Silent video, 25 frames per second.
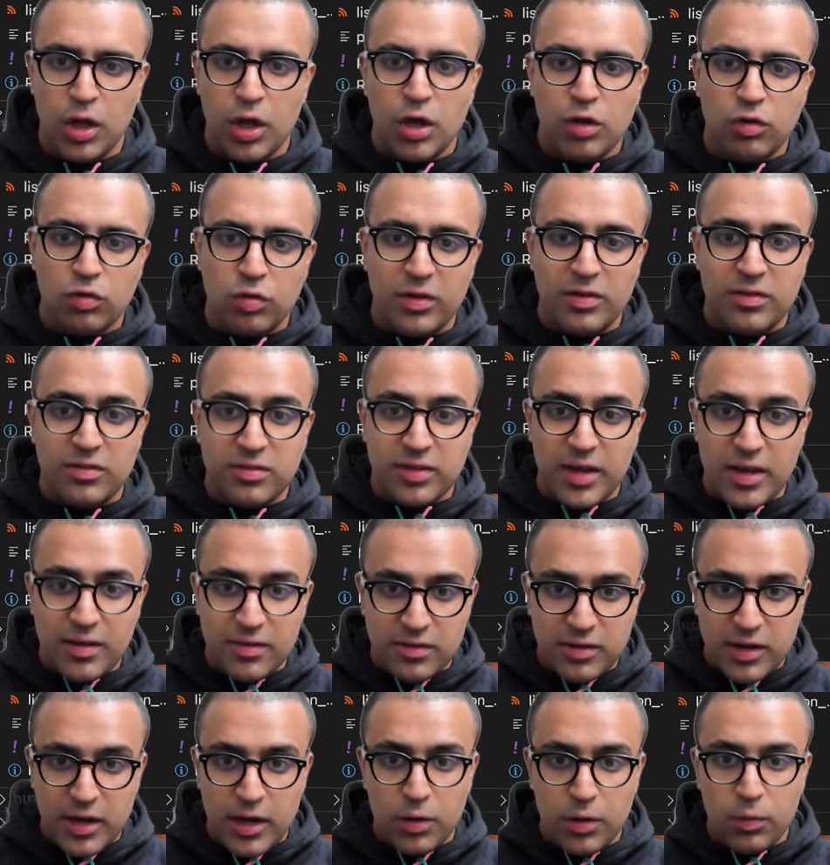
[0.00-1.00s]
So in set
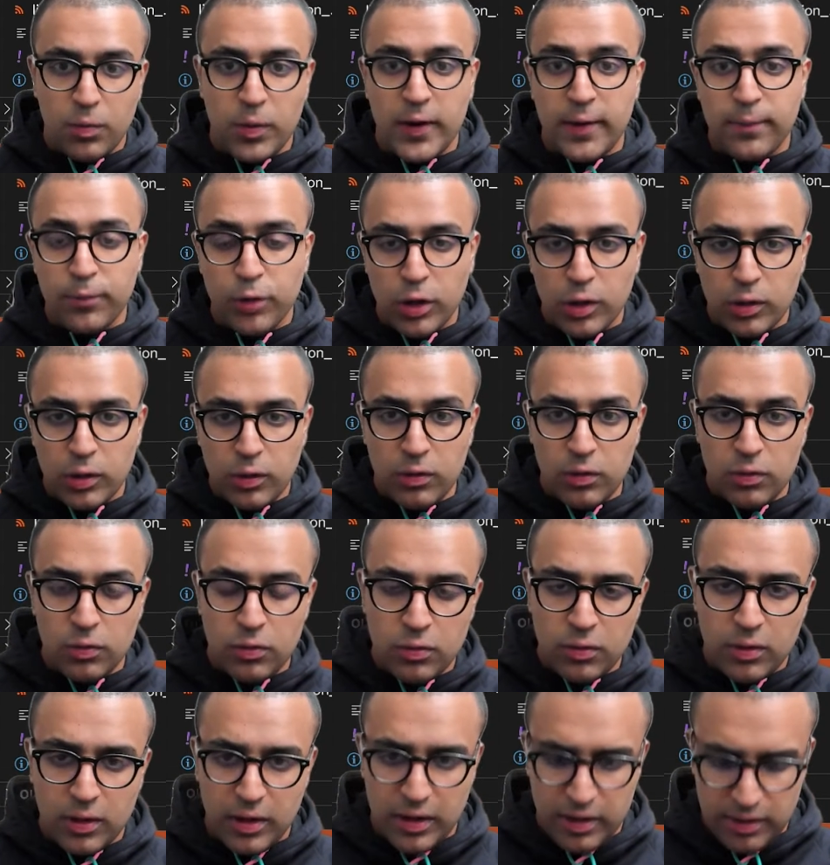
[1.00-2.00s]
state, what I'm going to
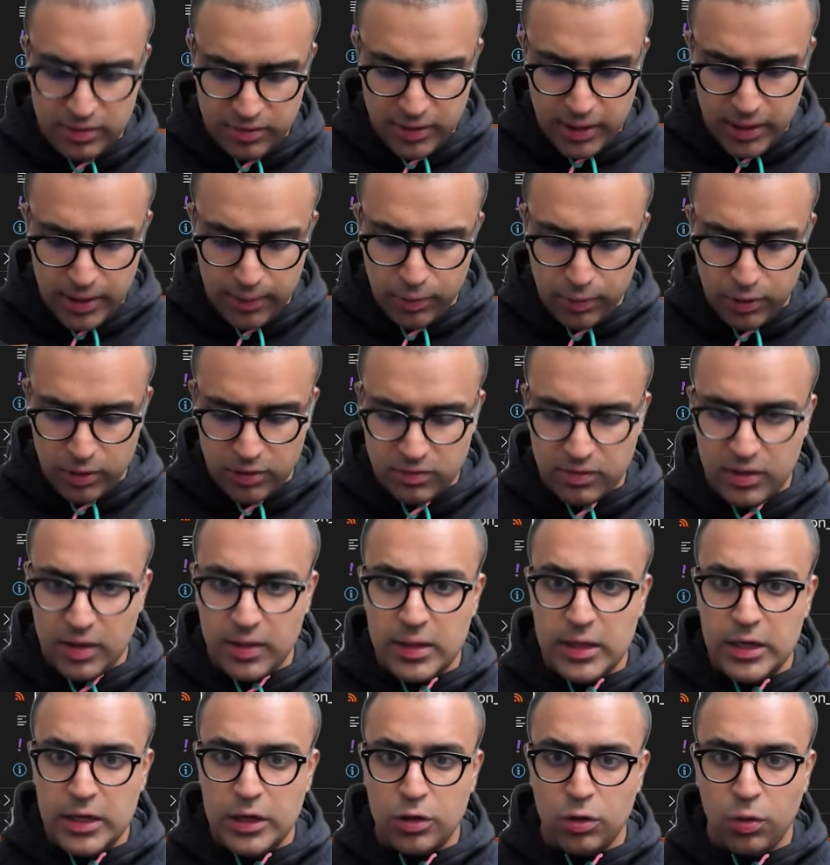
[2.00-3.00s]
do is that I'm going to set
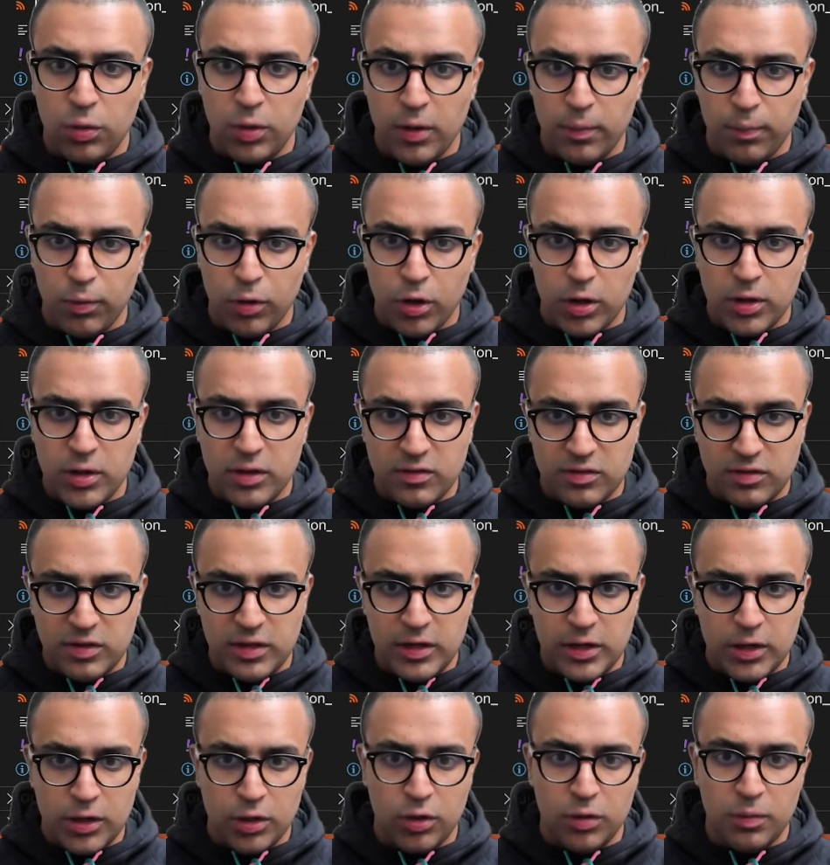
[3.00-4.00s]
the total products
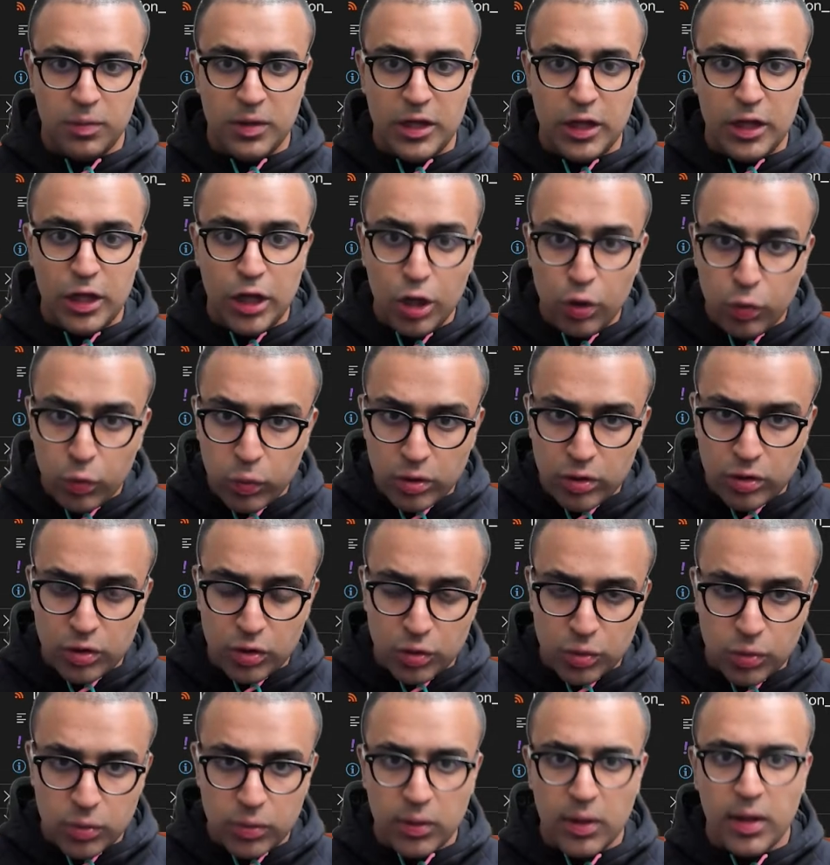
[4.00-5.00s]
here to be equal
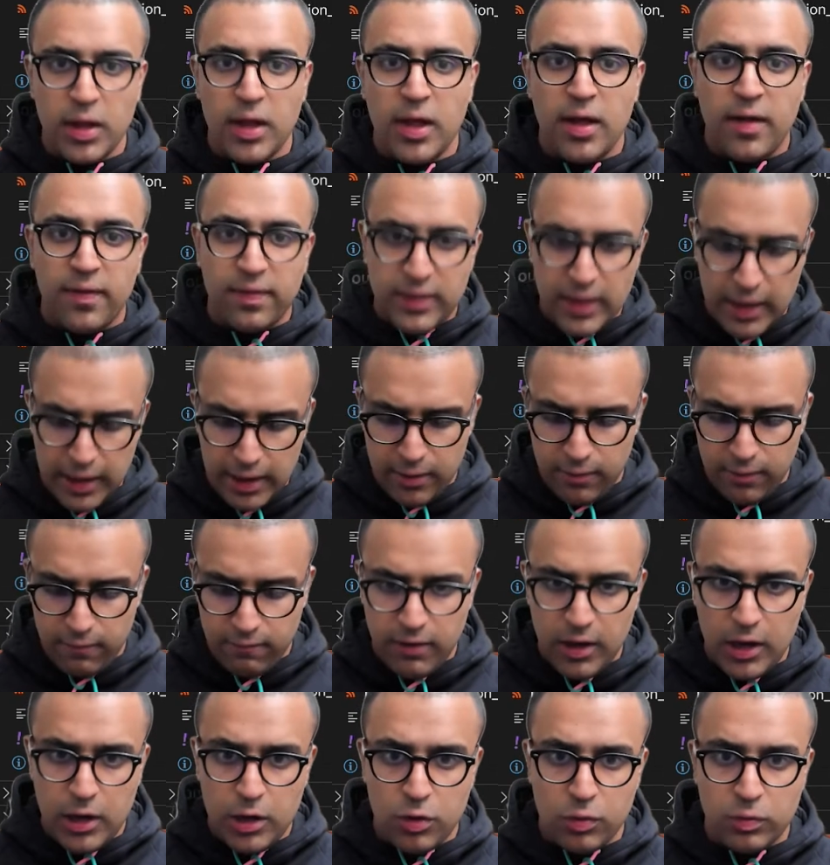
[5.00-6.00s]
to that
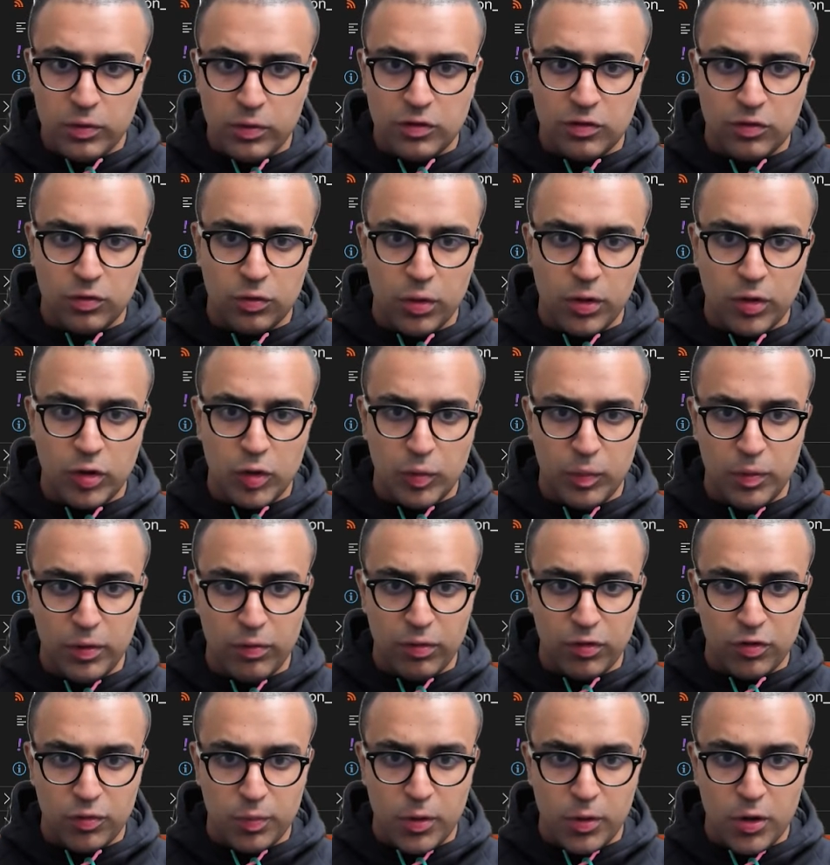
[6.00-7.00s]
value, which is going to be
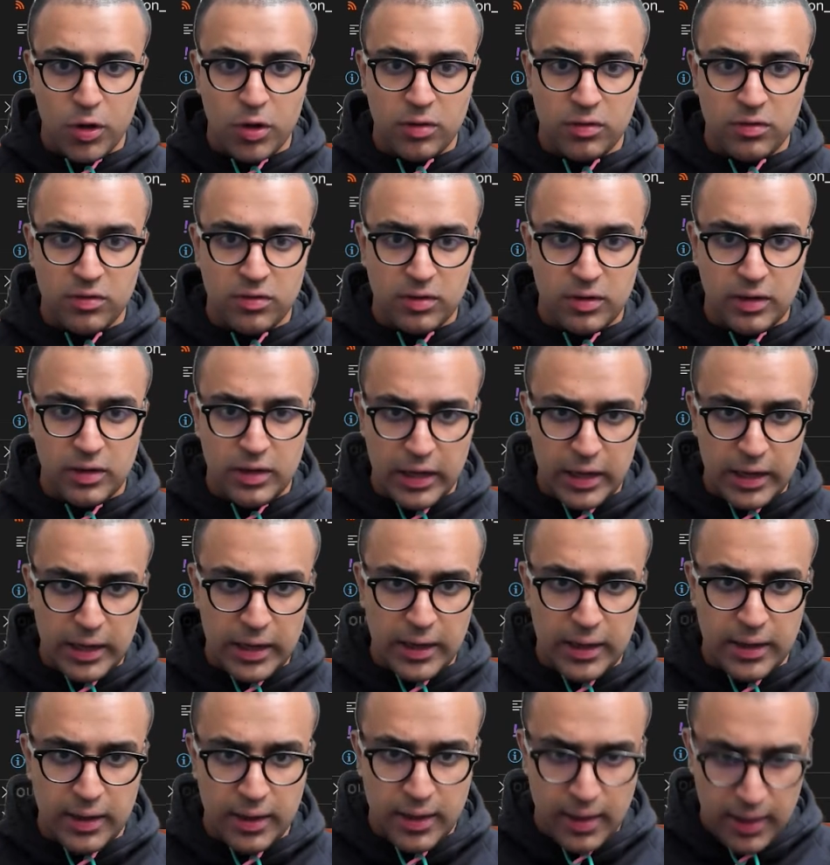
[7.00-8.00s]
response
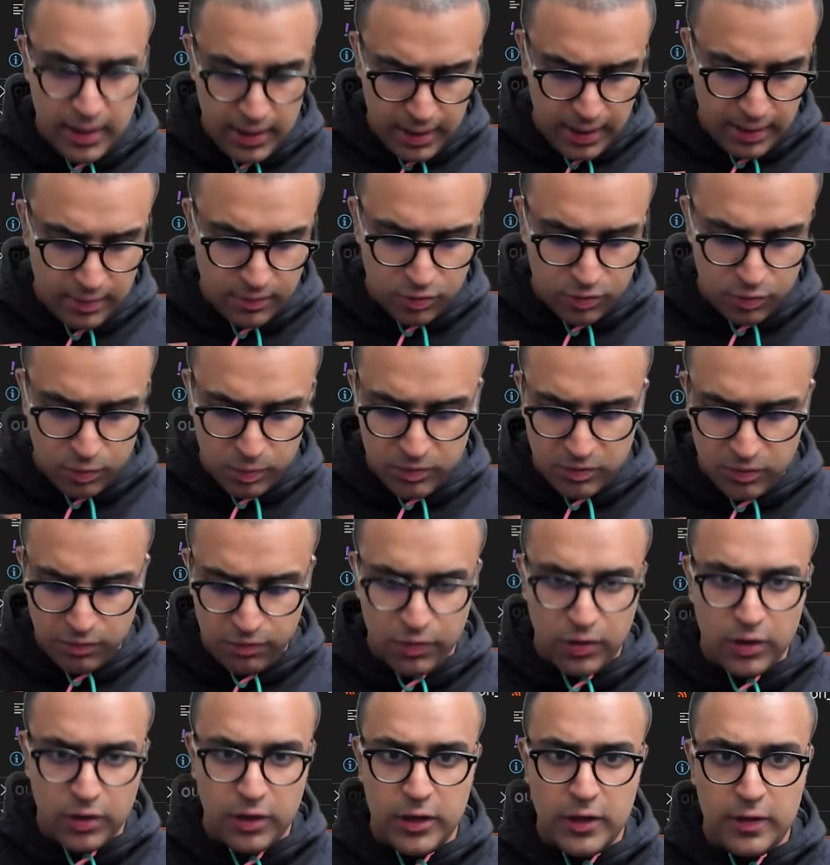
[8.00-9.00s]
data and
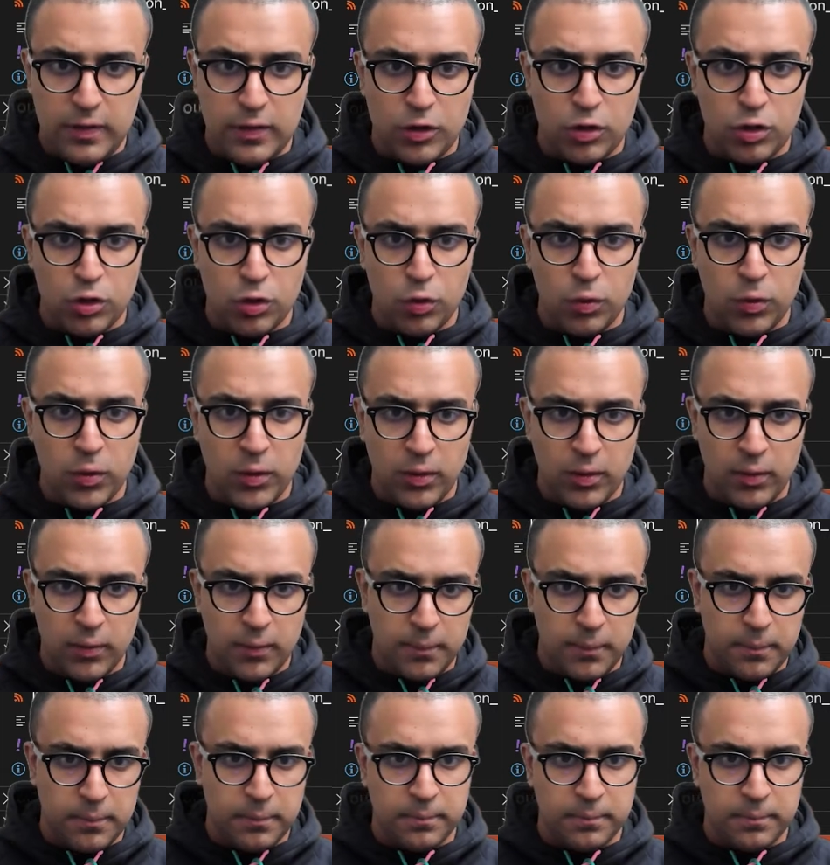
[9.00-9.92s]
specifically the total